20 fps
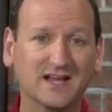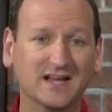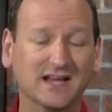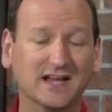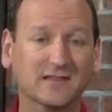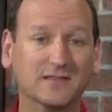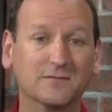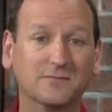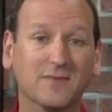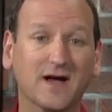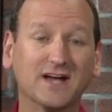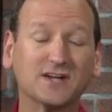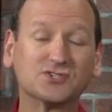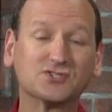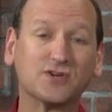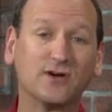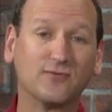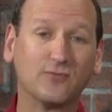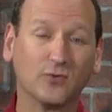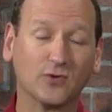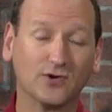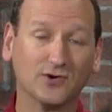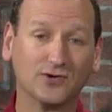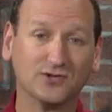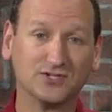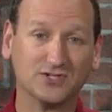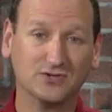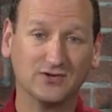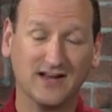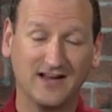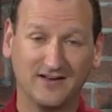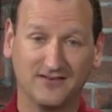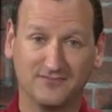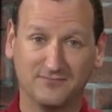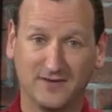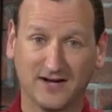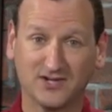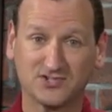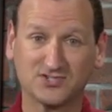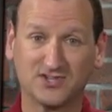In the Microsoft world, you have
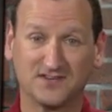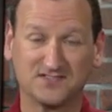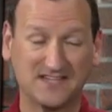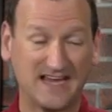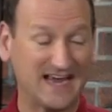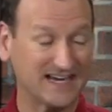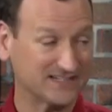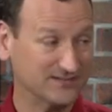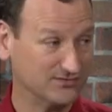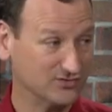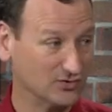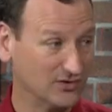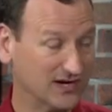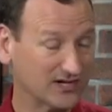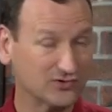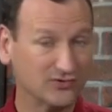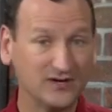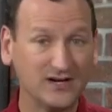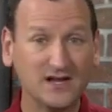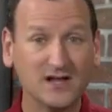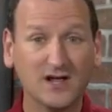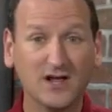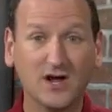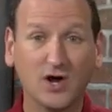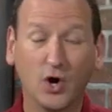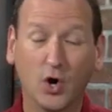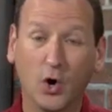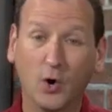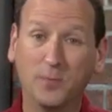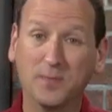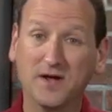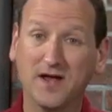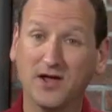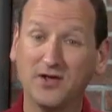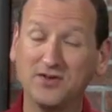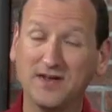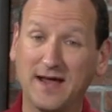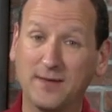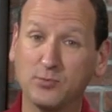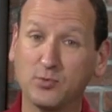Microsoft's Active Directory.
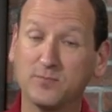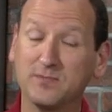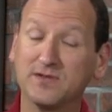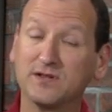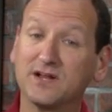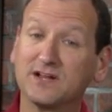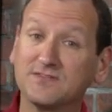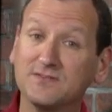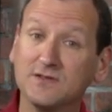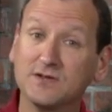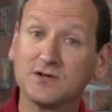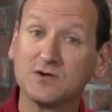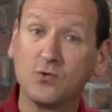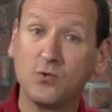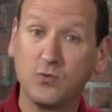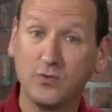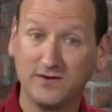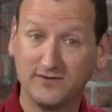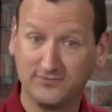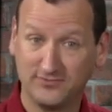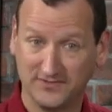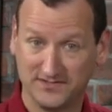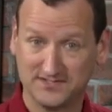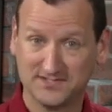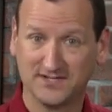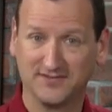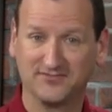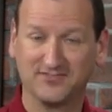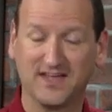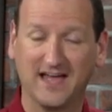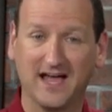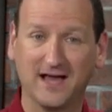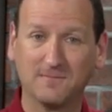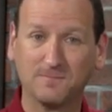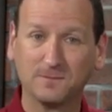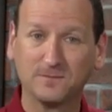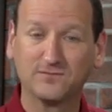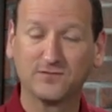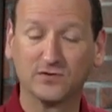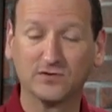OpenLDAP would be like the equivalent of that
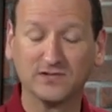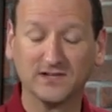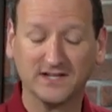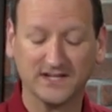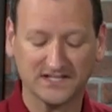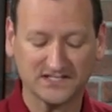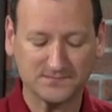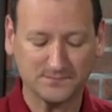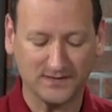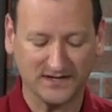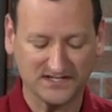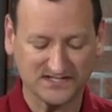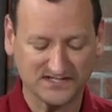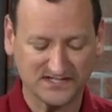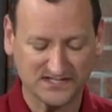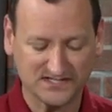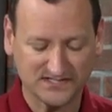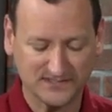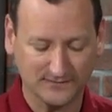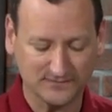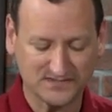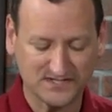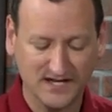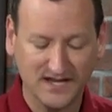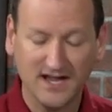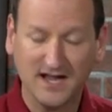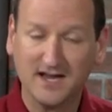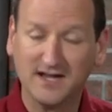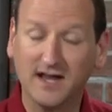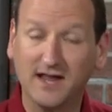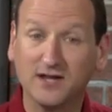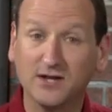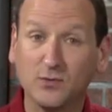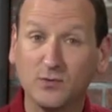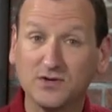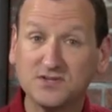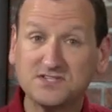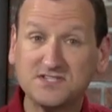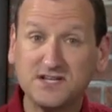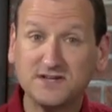for Linux-based systems. Now, you
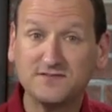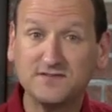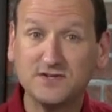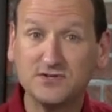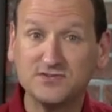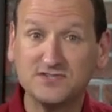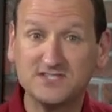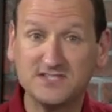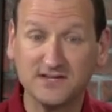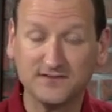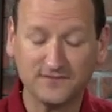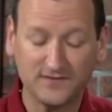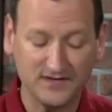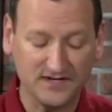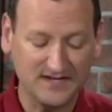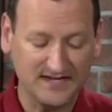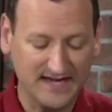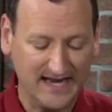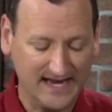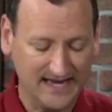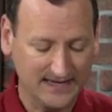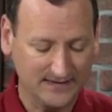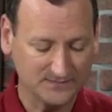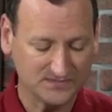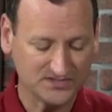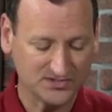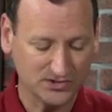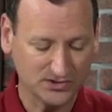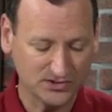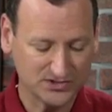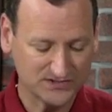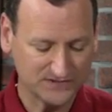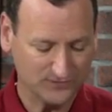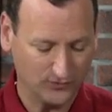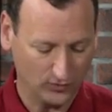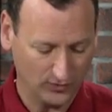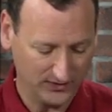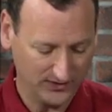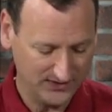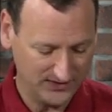will see a few different names used
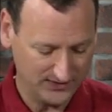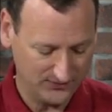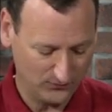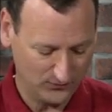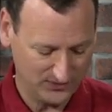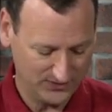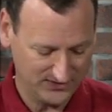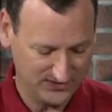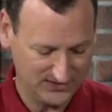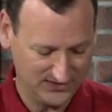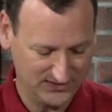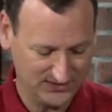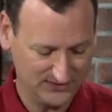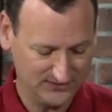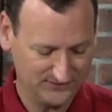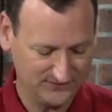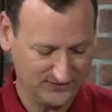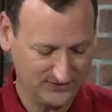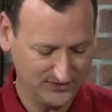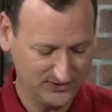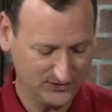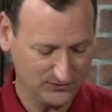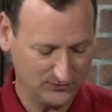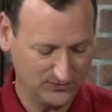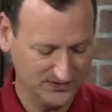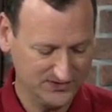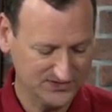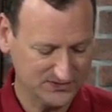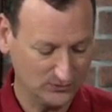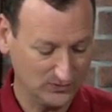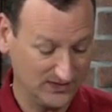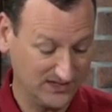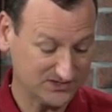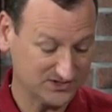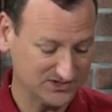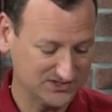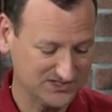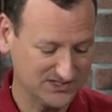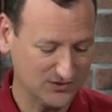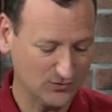for it, and one of the funnier ones that we'll
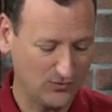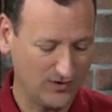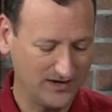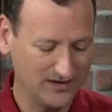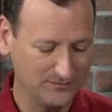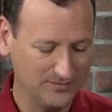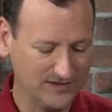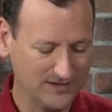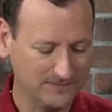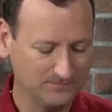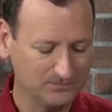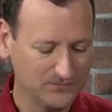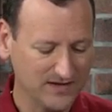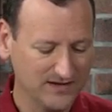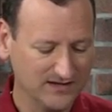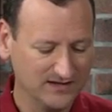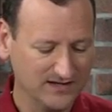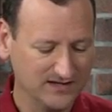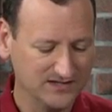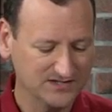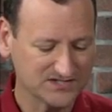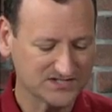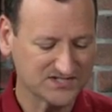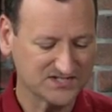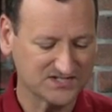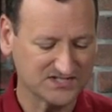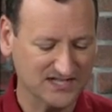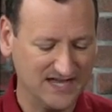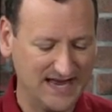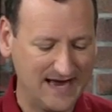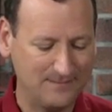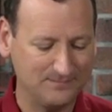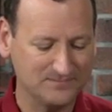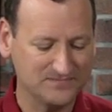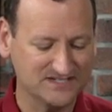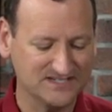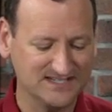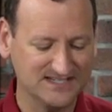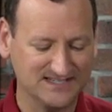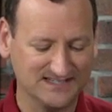actually see quite a bit is
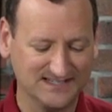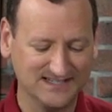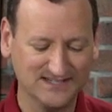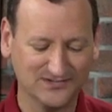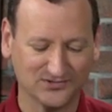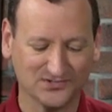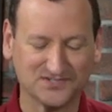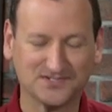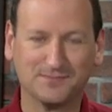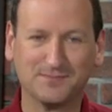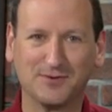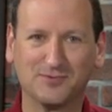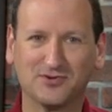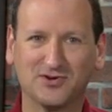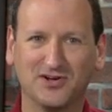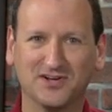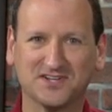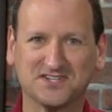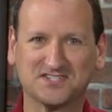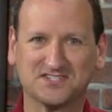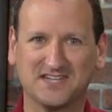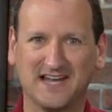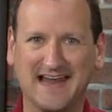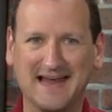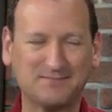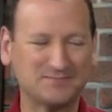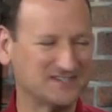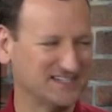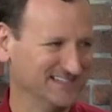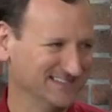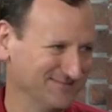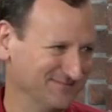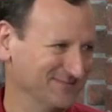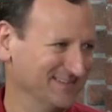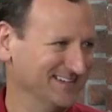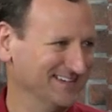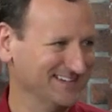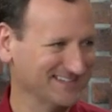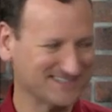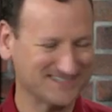slapd, or some people call it slapped.
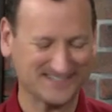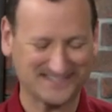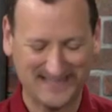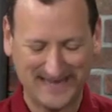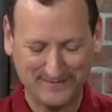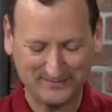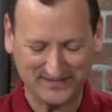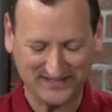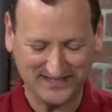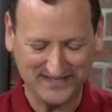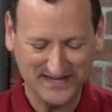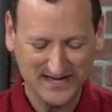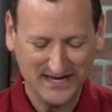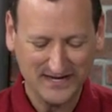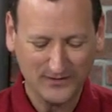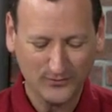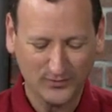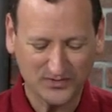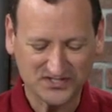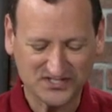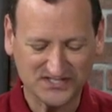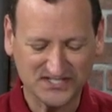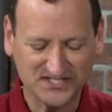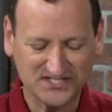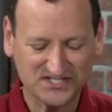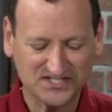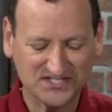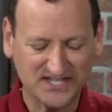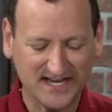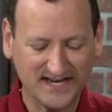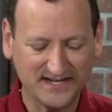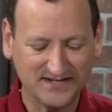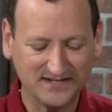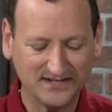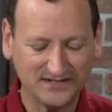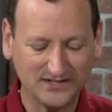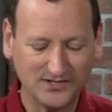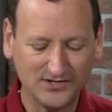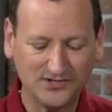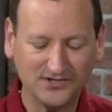but it's slapd, which is the
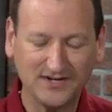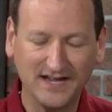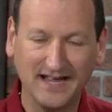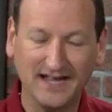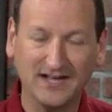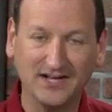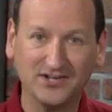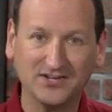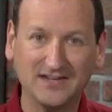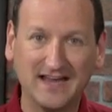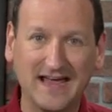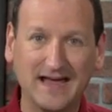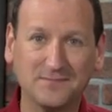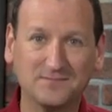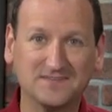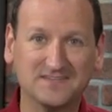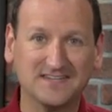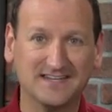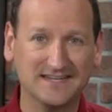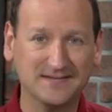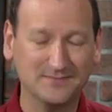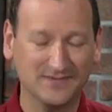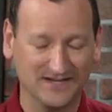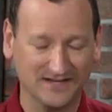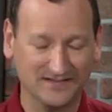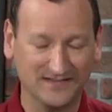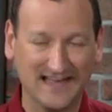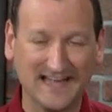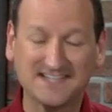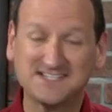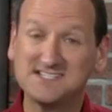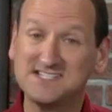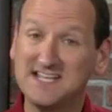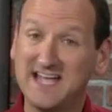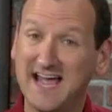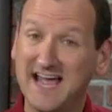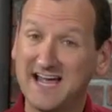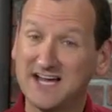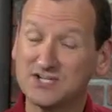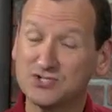standalone LDAP daemon. That's the
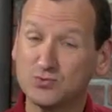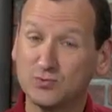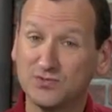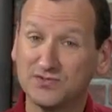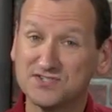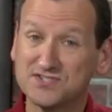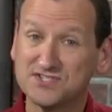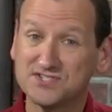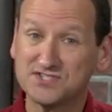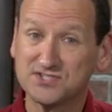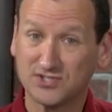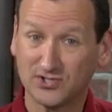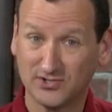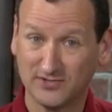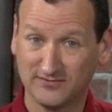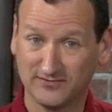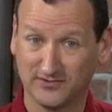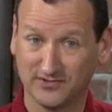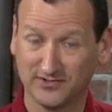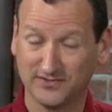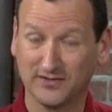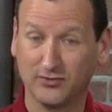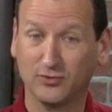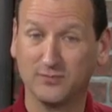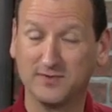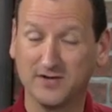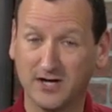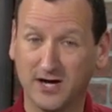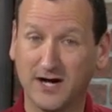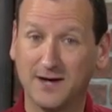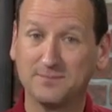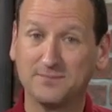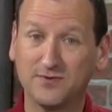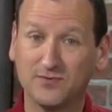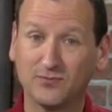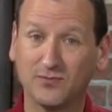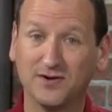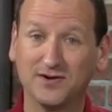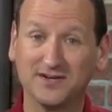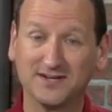actual server that will be up
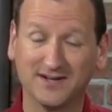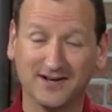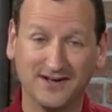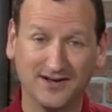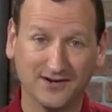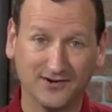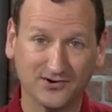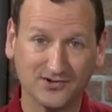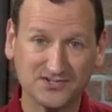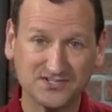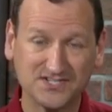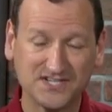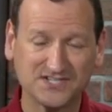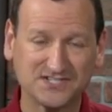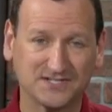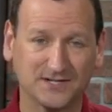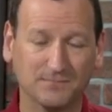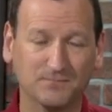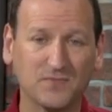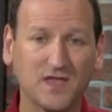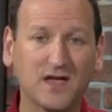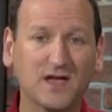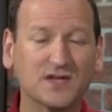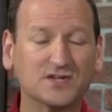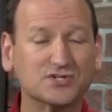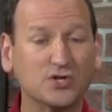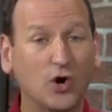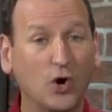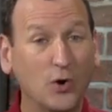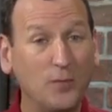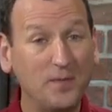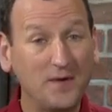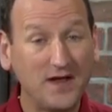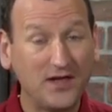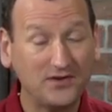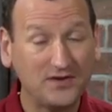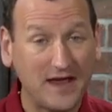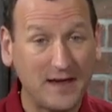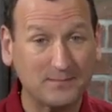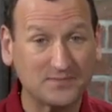and running on our system. So
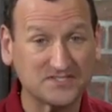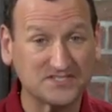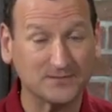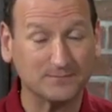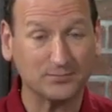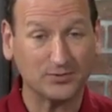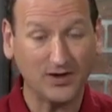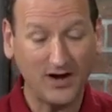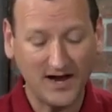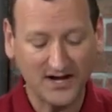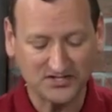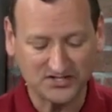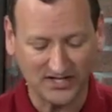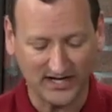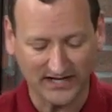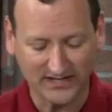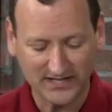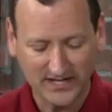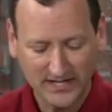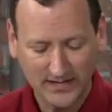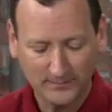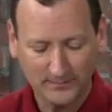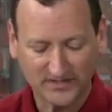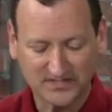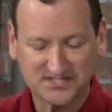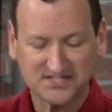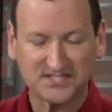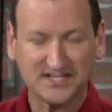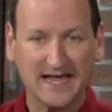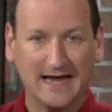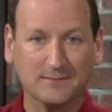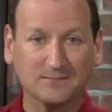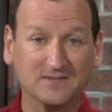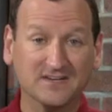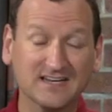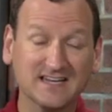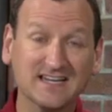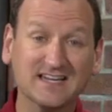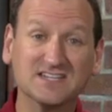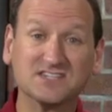OpenLDAP is the project, but
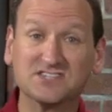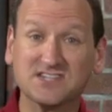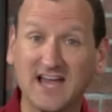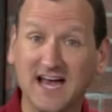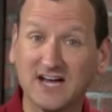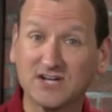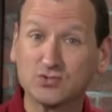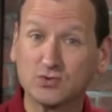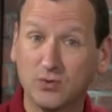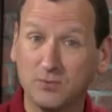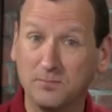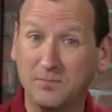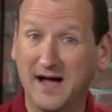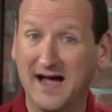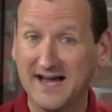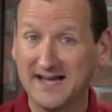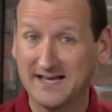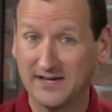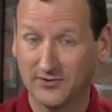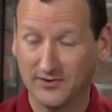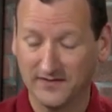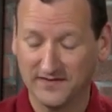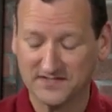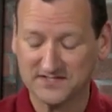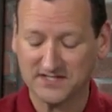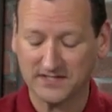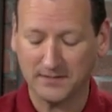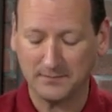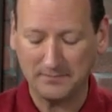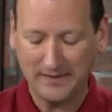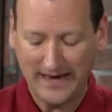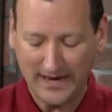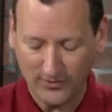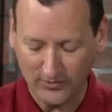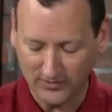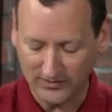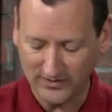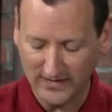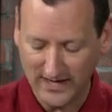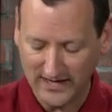slapd is the actual binary that's going to
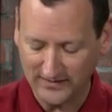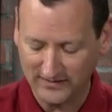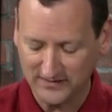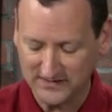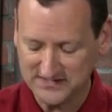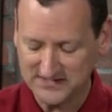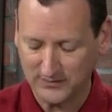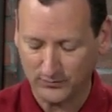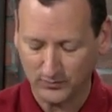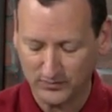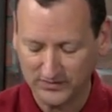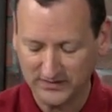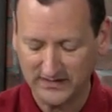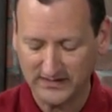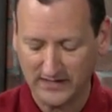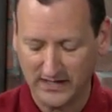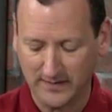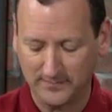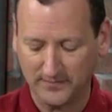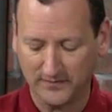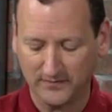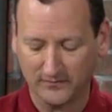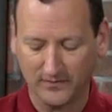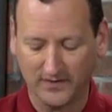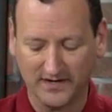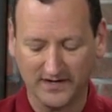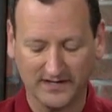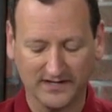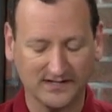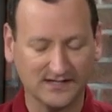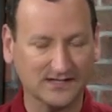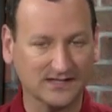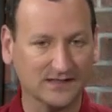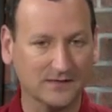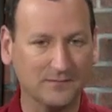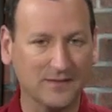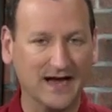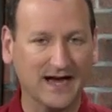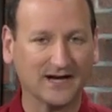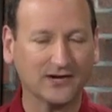power a lot of this that we'll need up and running in the
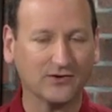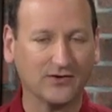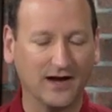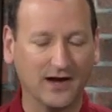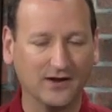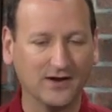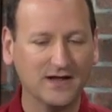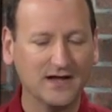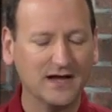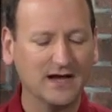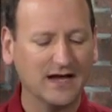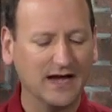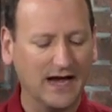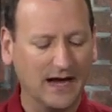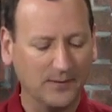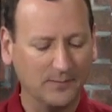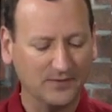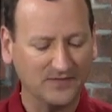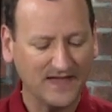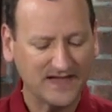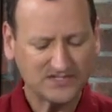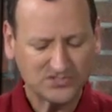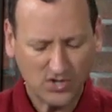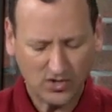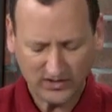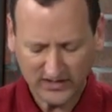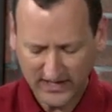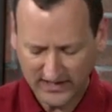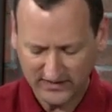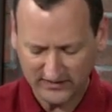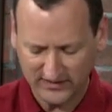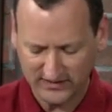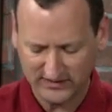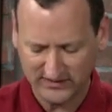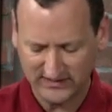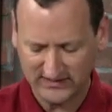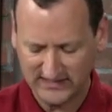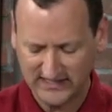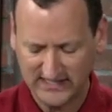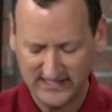background. But that's all kind of the
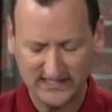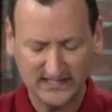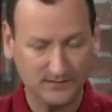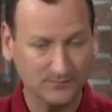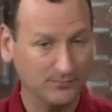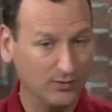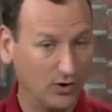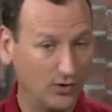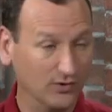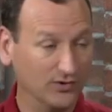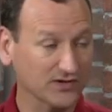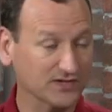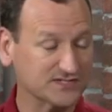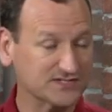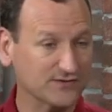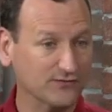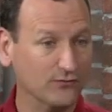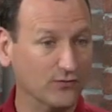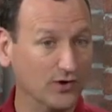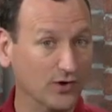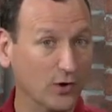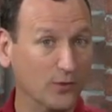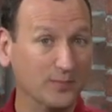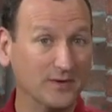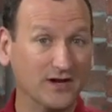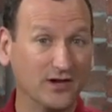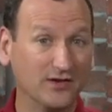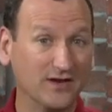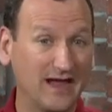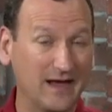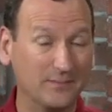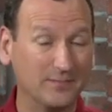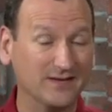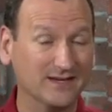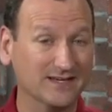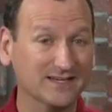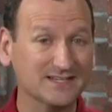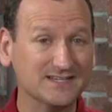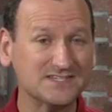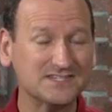key components of what OpenLDAP
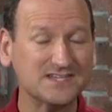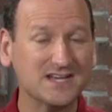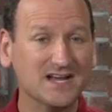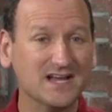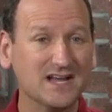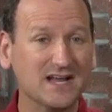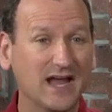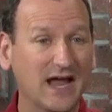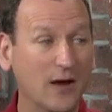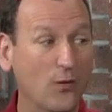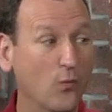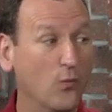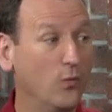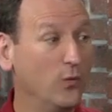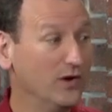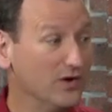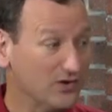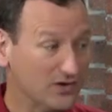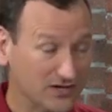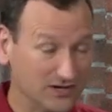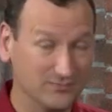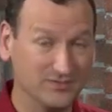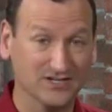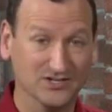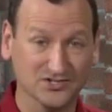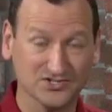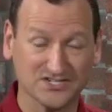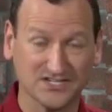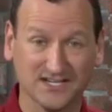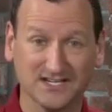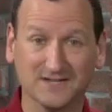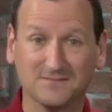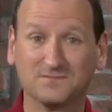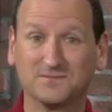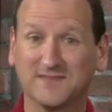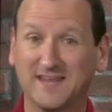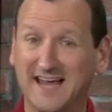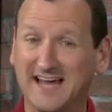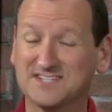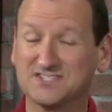is, and we're going to be using it
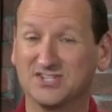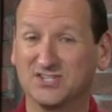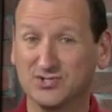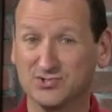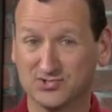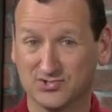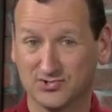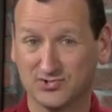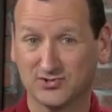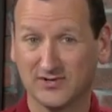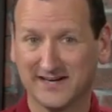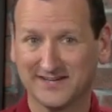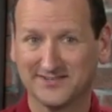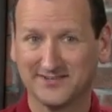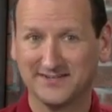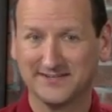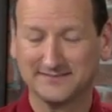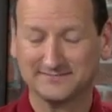as a user directory.